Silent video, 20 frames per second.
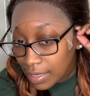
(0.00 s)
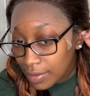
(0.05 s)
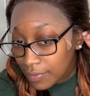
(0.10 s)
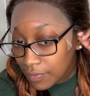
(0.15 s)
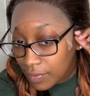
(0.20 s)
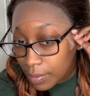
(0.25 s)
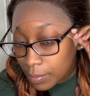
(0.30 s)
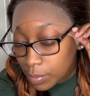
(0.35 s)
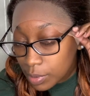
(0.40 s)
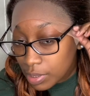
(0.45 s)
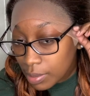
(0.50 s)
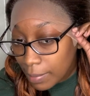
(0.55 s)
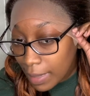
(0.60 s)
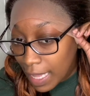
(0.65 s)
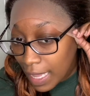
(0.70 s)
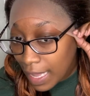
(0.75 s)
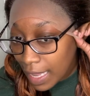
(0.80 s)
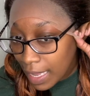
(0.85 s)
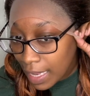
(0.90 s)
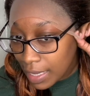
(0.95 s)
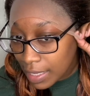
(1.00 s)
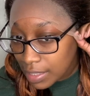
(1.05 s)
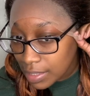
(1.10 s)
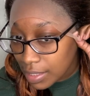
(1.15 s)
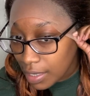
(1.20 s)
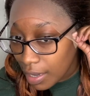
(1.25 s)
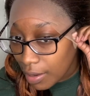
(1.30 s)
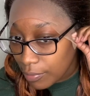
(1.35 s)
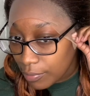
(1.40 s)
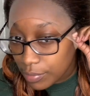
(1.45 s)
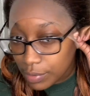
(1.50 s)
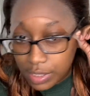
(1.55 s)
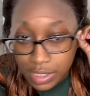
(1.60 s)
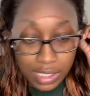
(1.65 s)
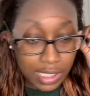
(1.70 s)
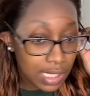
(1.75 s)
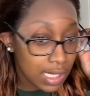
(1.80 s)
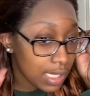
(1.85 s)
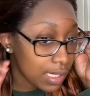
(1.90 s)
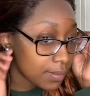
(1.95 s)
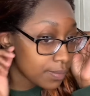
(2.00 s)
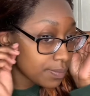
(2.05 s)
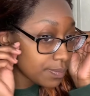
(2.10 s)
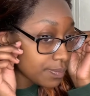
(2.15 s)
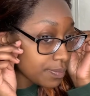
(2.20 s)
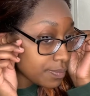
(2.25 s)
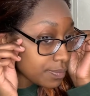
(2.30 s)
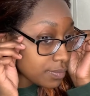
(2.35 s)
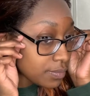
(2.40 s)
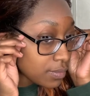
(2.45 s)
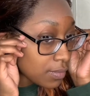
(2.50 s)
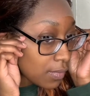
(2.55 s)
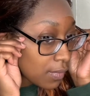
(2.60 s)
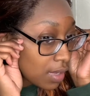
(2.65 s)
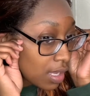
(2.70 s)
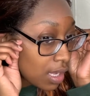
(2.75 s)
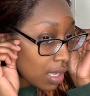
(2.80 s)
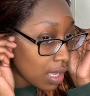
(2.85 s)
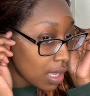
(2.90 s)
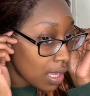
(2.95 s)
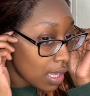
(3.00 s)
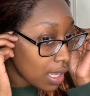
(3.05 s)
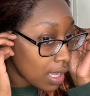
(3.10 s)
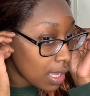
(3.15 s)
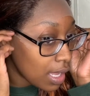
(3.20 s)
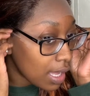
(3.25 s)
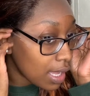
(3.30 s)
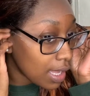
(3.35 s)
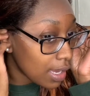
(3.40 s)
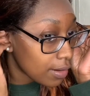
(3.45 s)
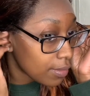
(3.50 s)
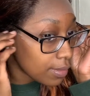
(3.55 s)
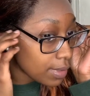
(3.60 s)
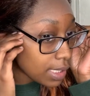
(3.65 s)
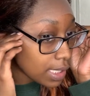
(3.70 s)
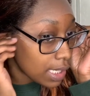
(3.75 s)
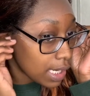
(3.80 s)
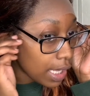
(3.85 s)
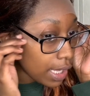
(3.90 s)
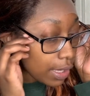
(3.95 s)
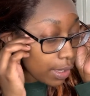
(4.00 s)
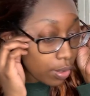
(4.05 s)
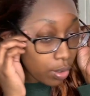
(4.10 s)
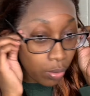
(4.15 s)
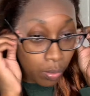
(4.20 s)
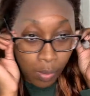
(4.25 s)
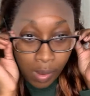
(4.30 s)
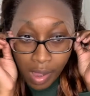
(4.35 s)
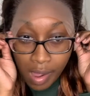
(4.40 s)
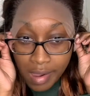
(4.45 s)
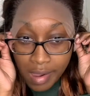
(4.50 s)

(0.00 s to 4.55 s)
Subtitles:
fumbled the bag. Not really. I don't really know.